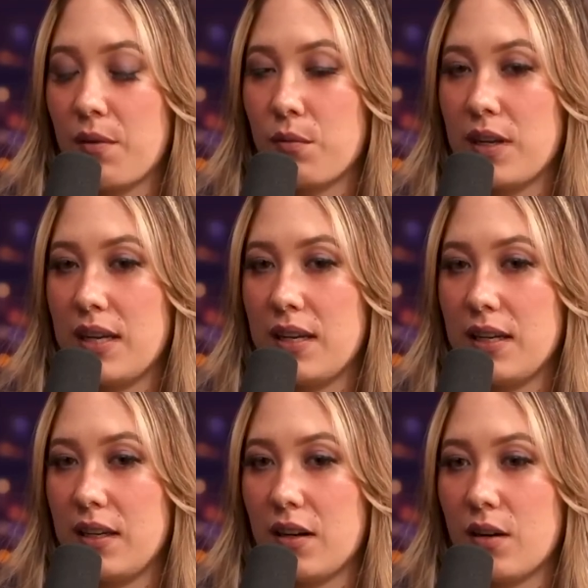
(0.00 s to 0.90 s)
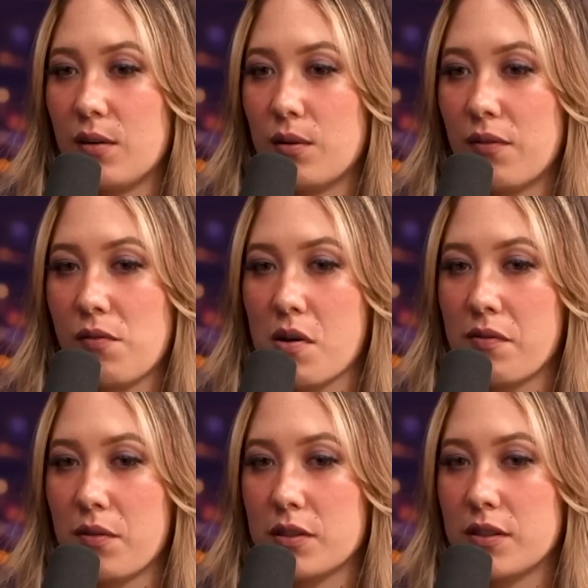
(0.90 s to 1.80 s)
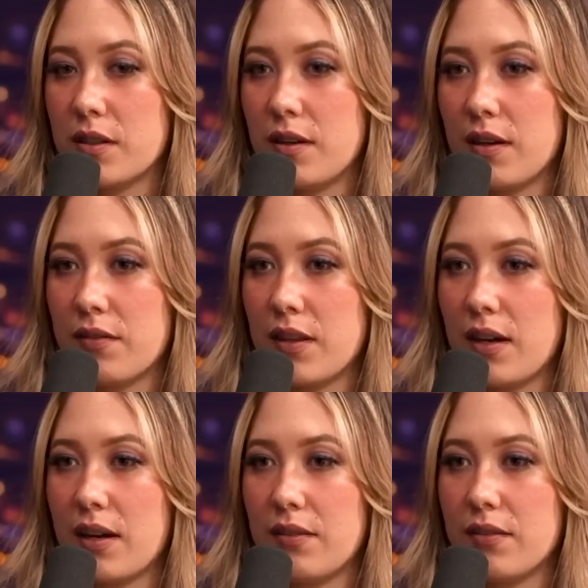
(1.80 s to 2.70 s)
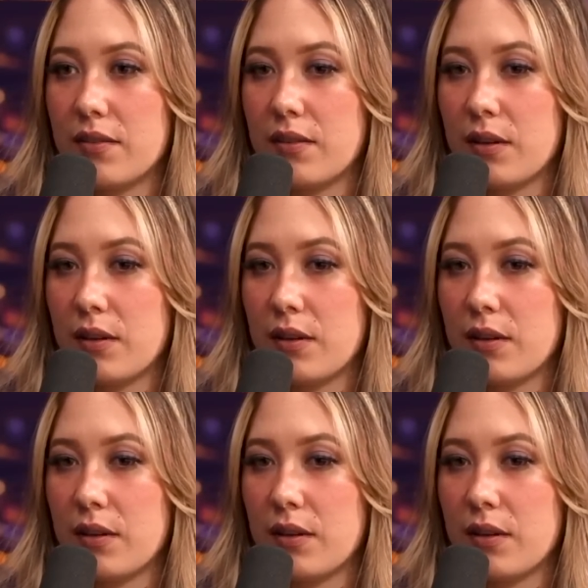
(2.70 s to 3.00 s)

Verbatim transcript: and we, you know, are fortunate enough that have